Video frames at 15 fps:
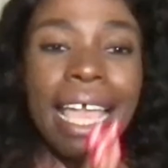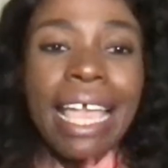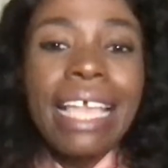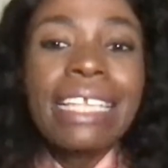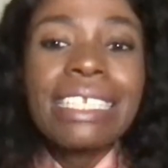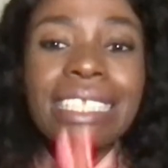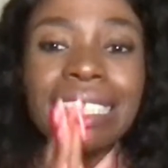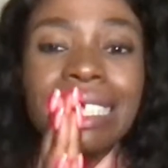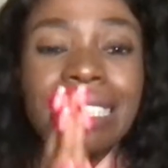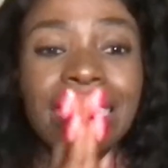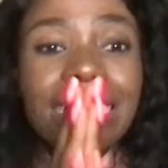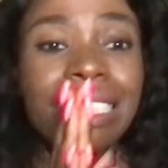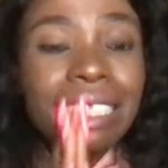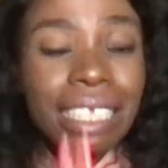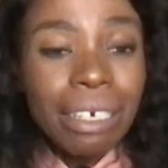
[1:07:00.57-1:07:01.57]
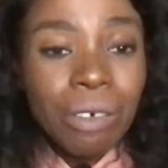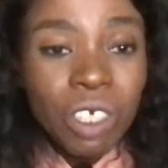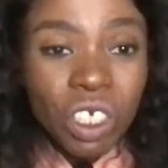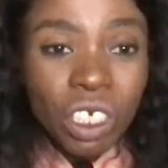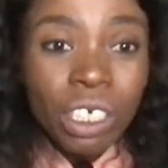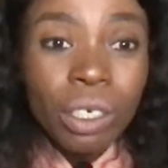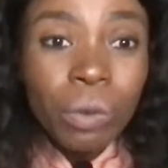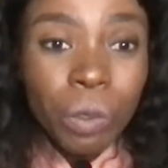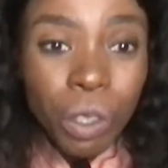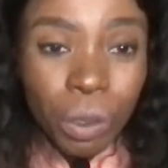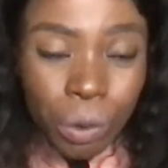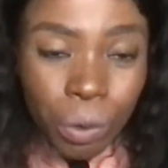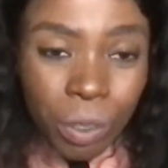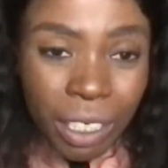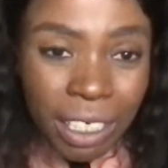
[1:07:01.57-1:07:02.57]
And these things that I was sharing
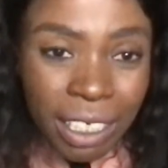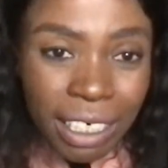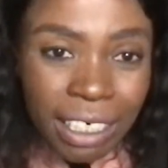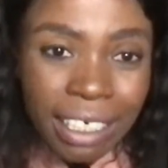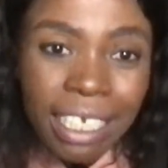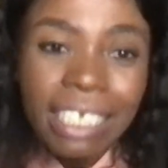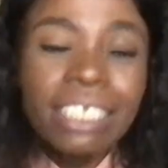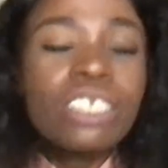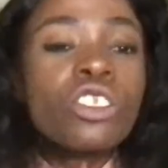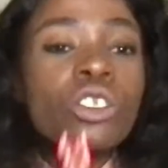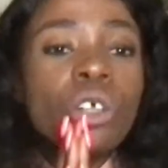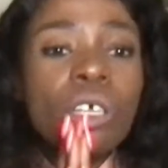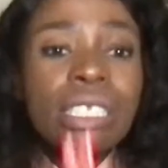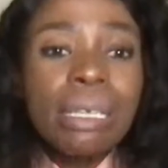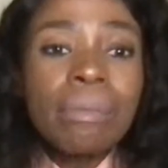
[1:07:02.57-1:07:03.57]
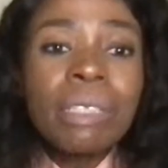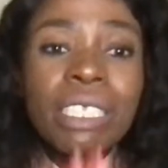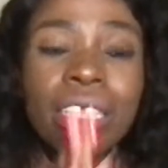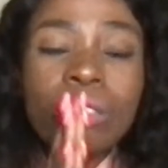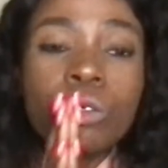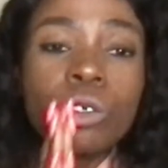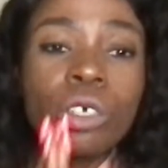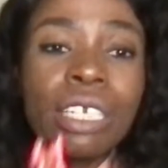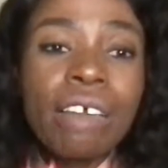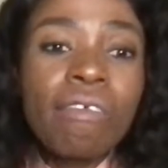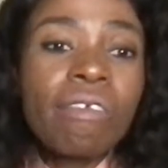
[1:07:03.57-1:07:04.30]
with you, the Street Days, is not something that you're going to